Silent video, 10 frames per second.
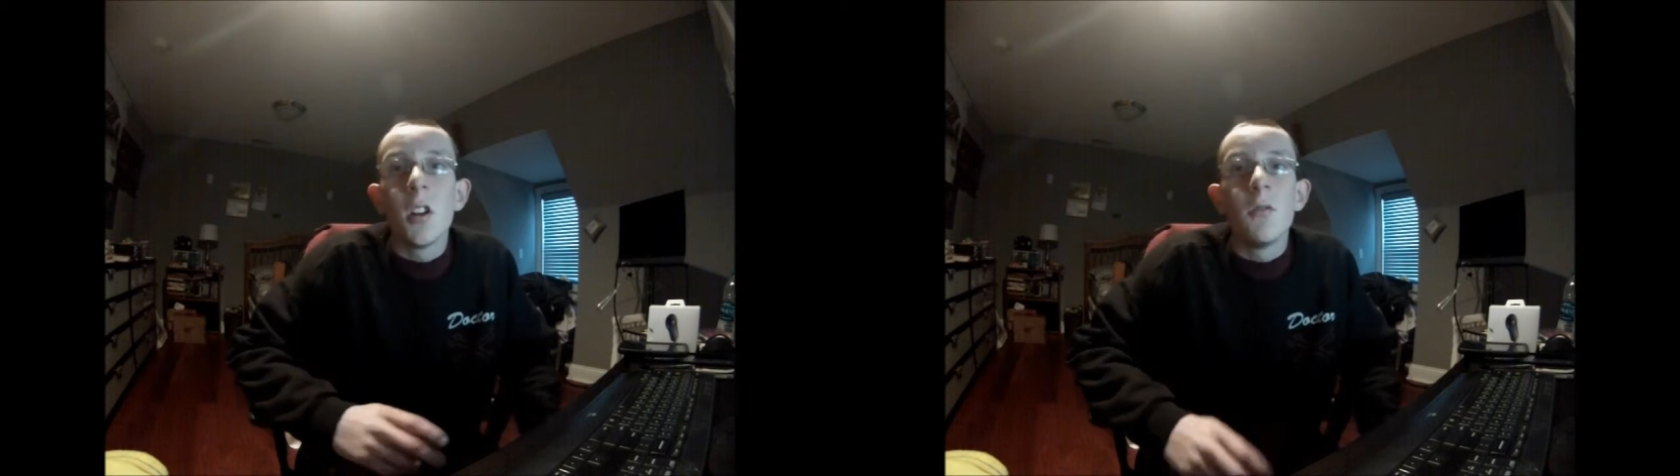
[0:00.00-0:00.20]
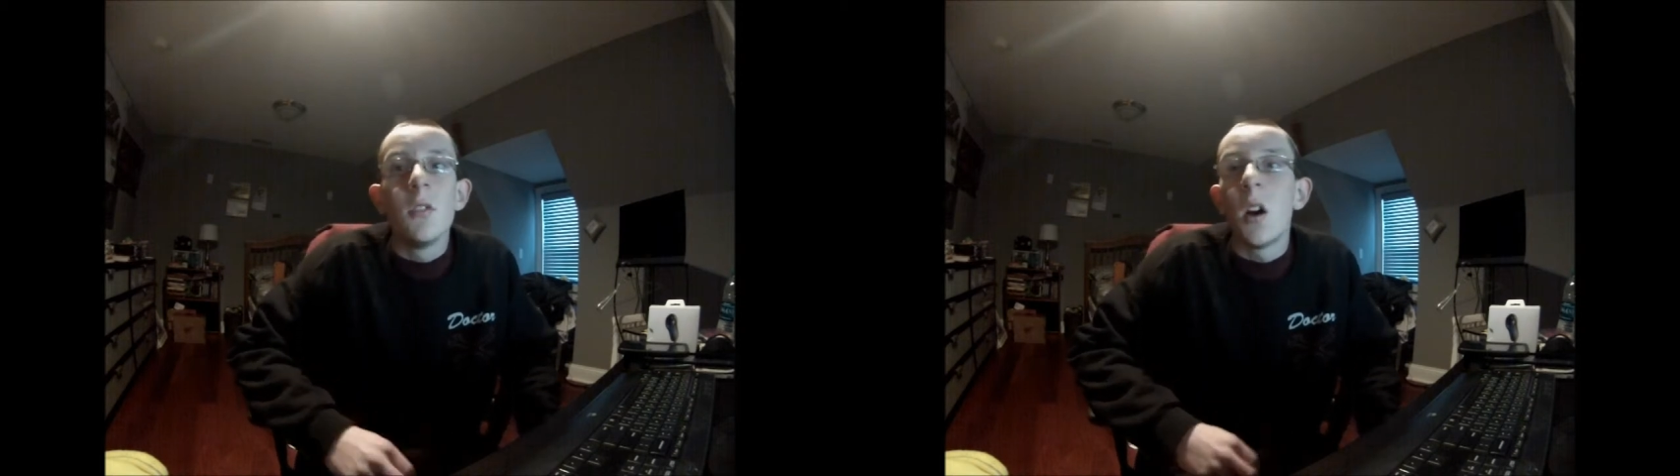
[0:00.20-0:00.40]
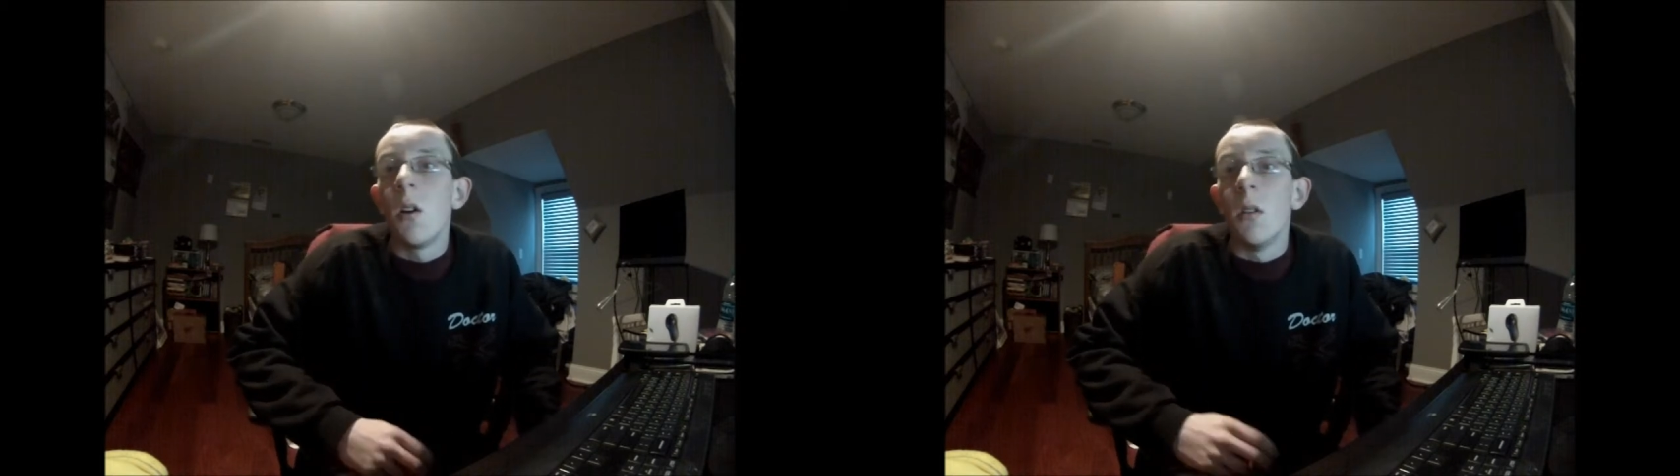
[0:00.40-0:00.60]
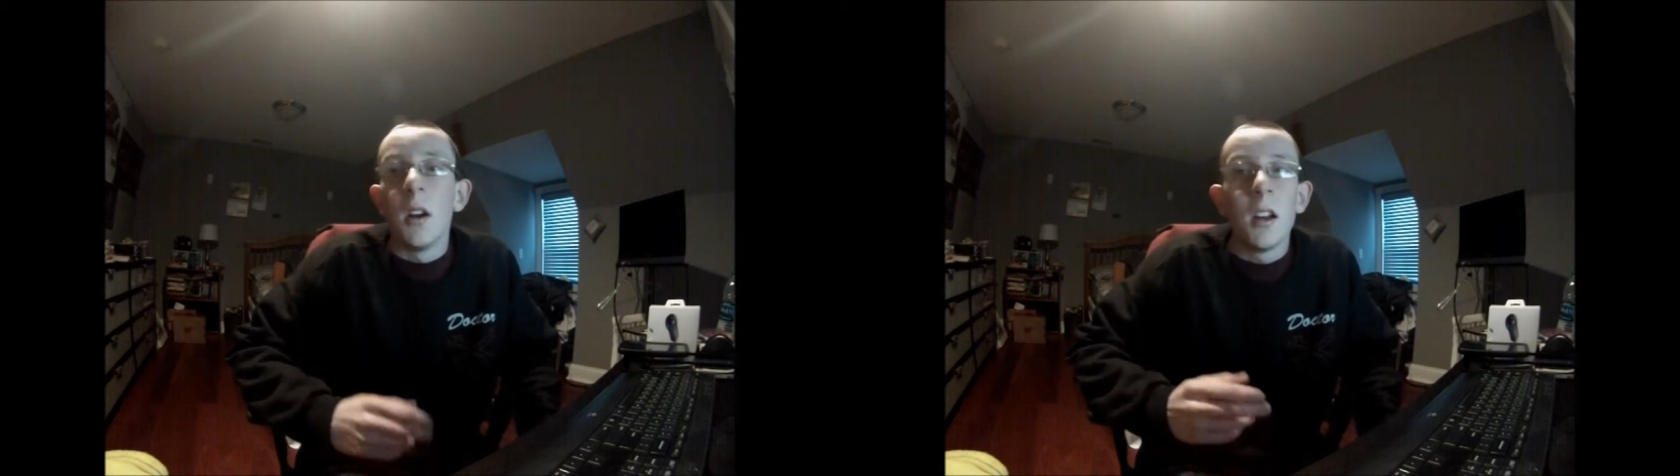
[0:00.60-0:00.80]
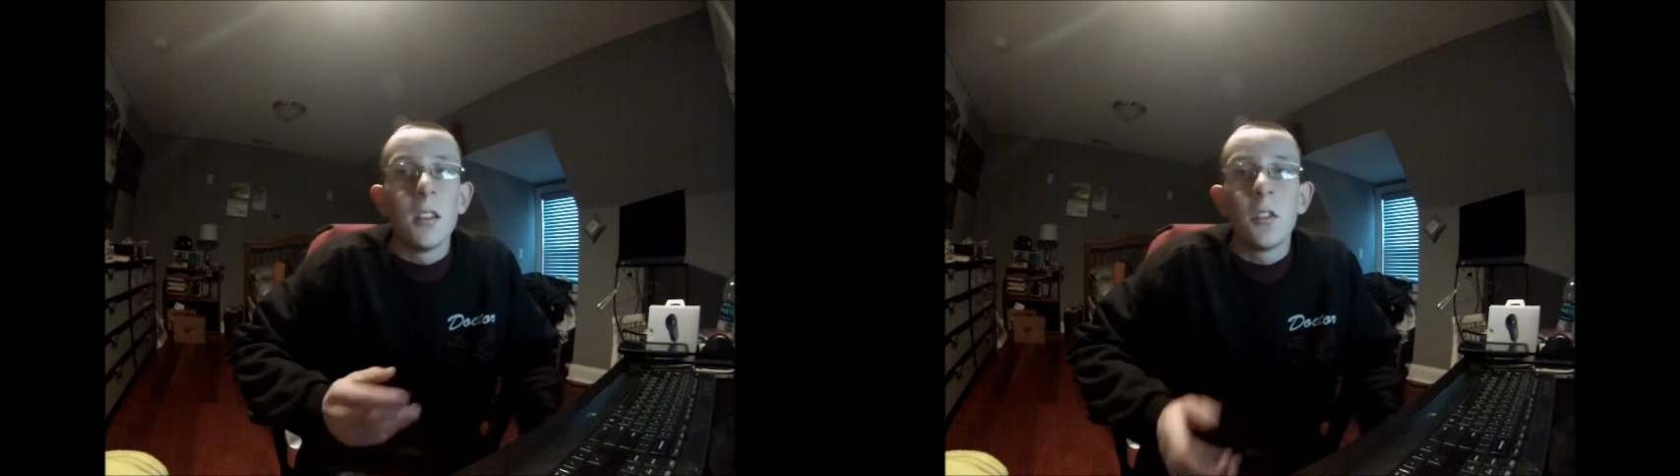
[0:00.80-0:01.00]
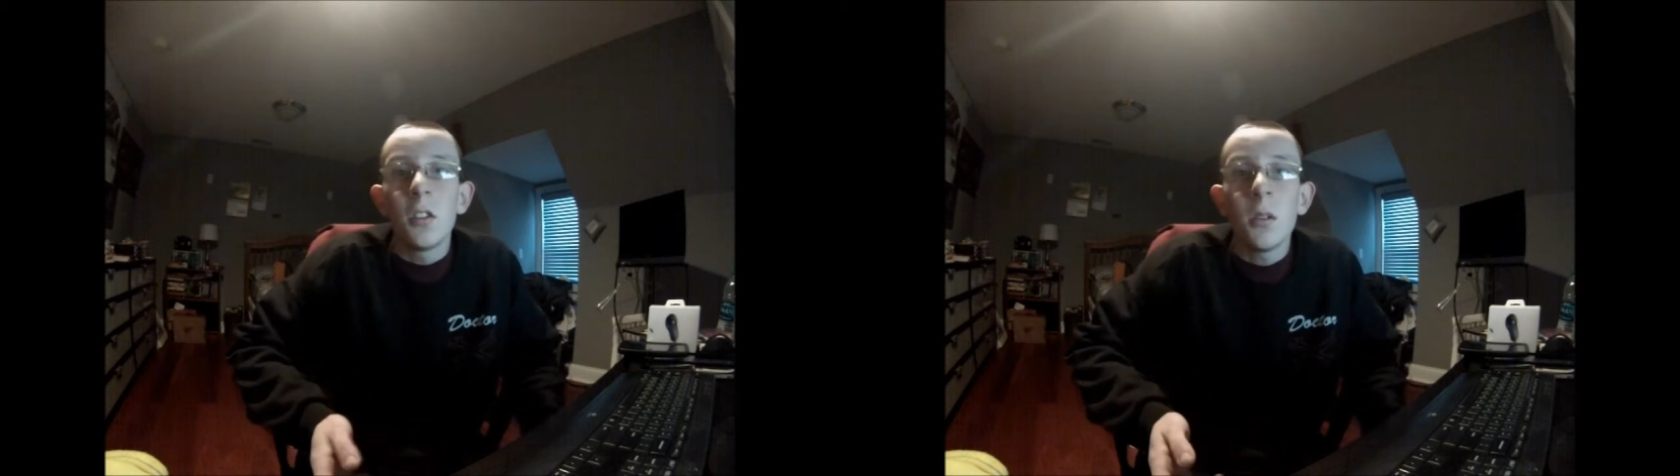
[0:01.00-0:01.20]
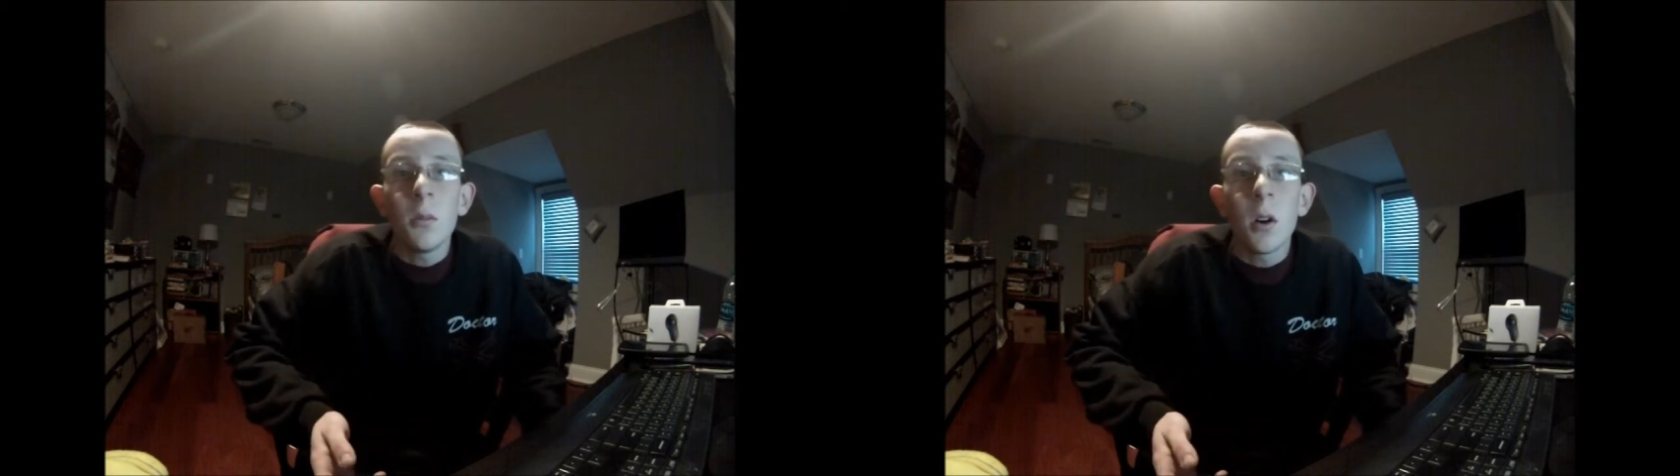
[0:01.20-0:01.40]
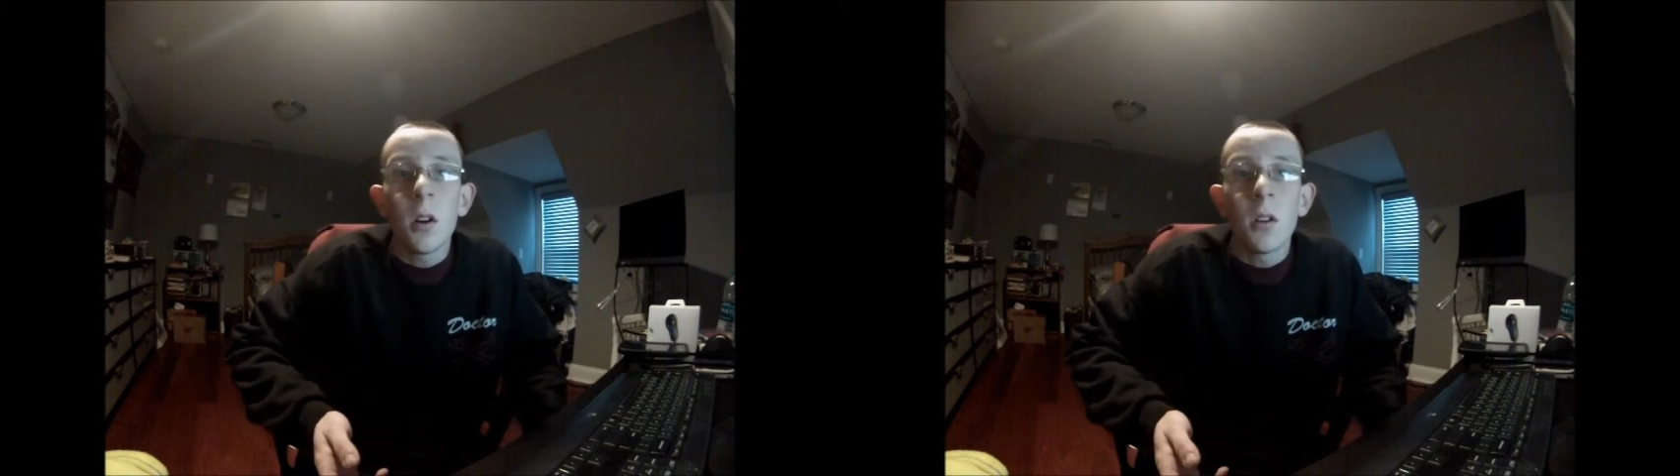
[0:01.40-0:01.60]
no, it's
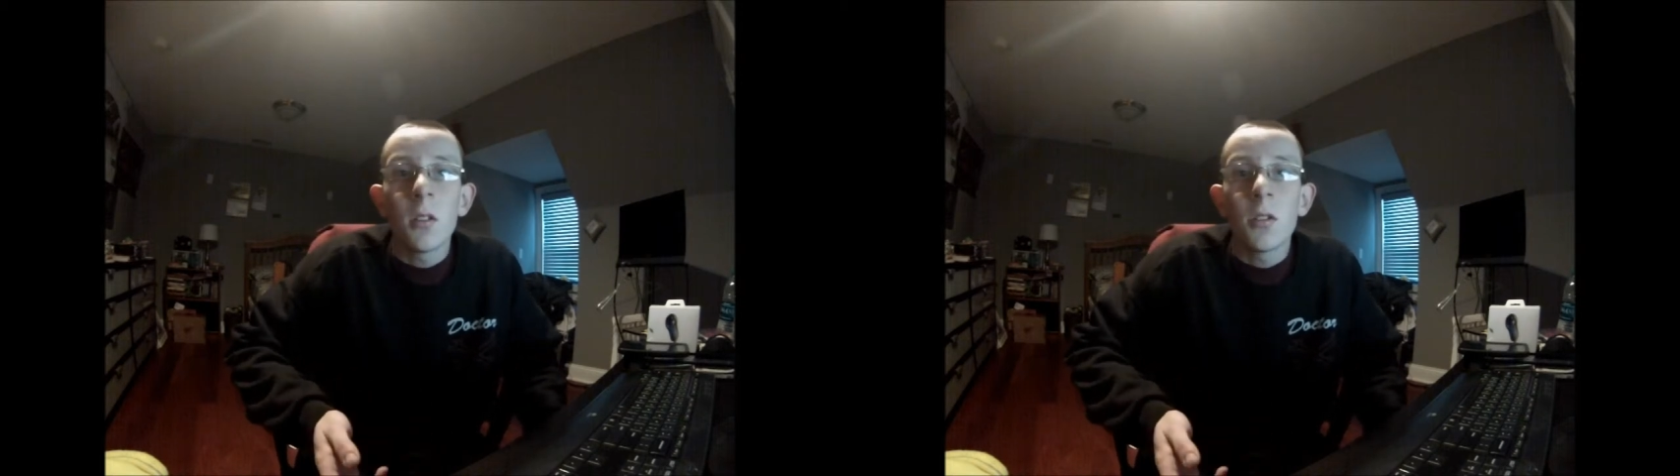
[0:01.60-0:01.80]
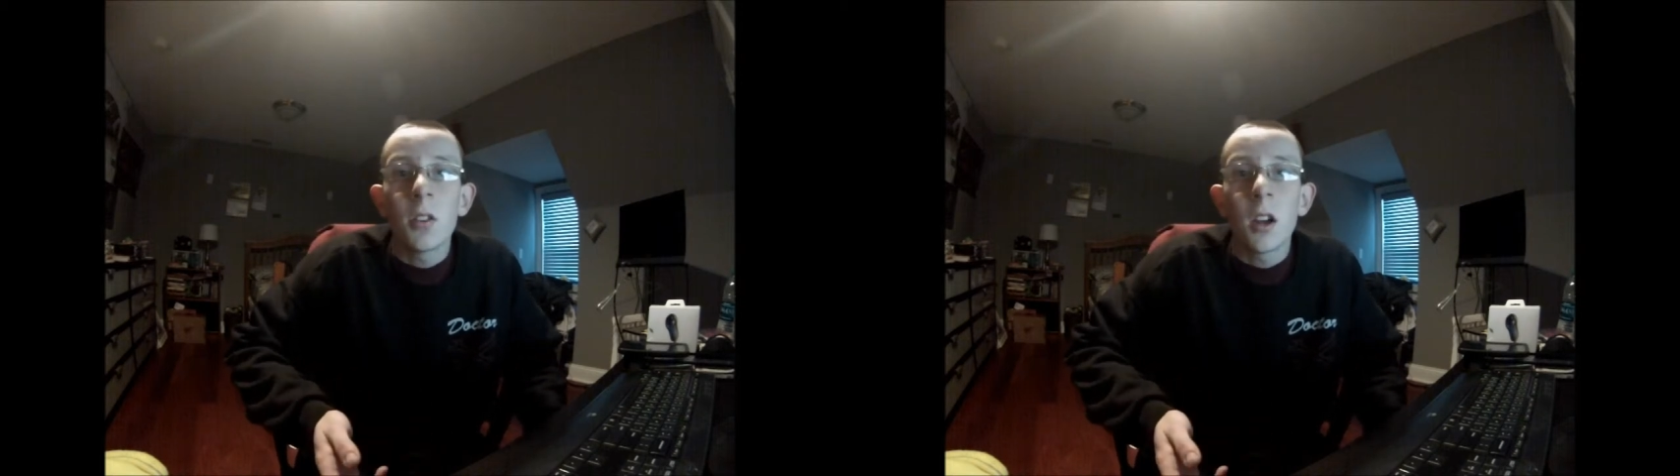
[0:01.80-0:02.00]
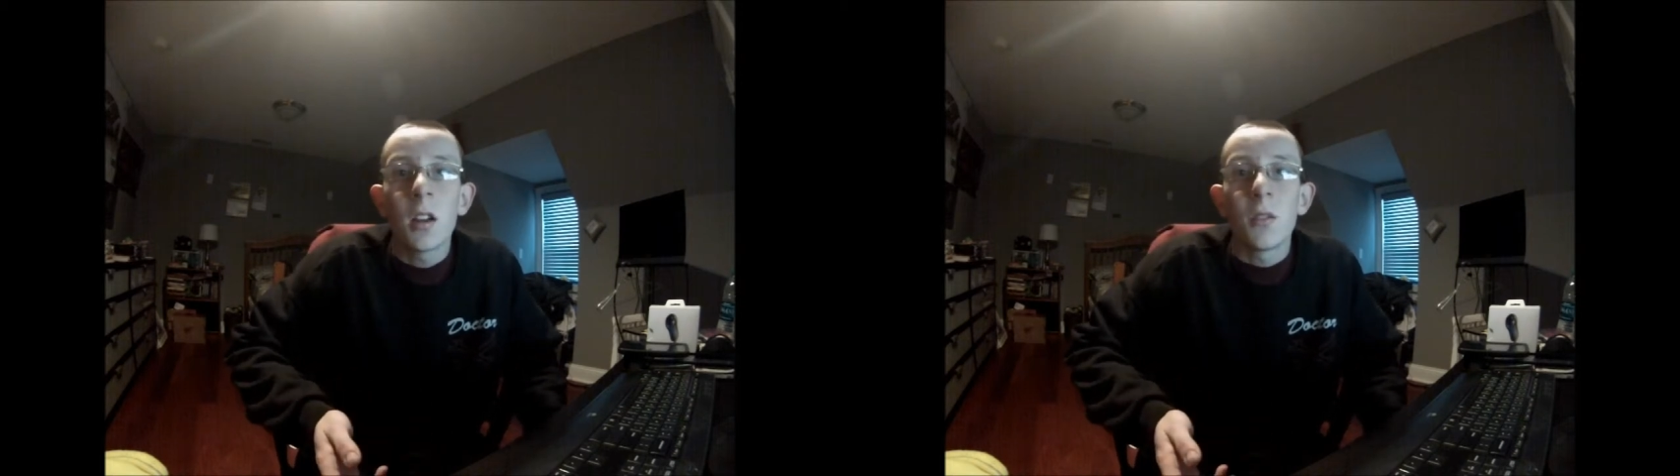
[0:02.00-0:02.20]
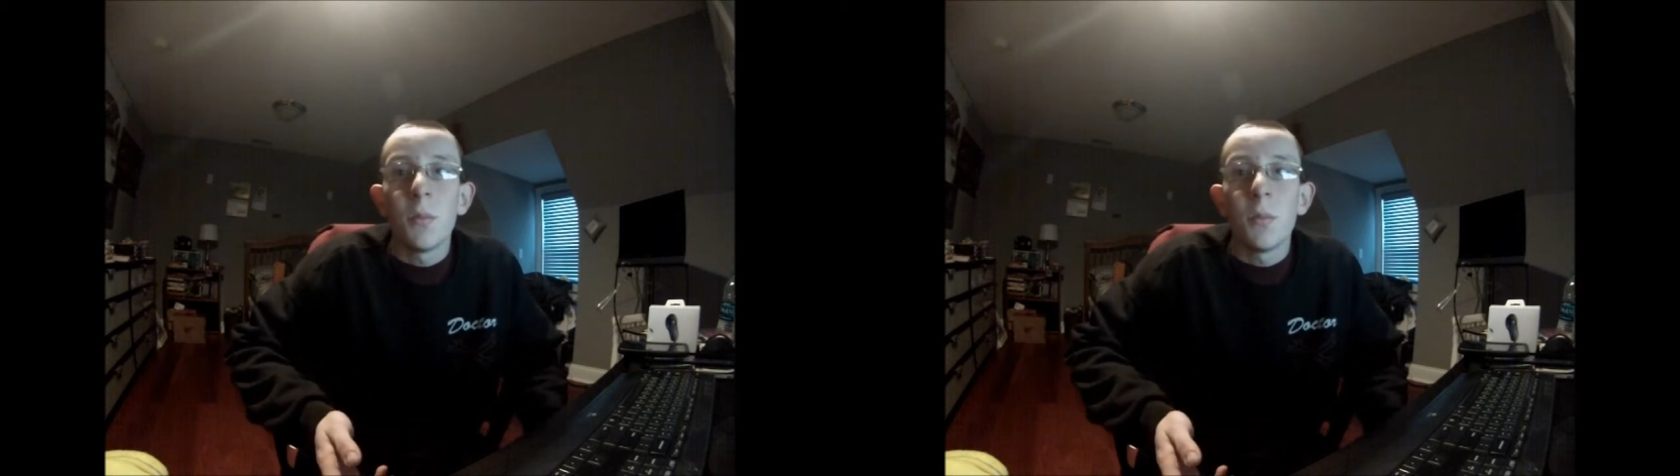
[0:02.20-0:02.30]
some harsh-ass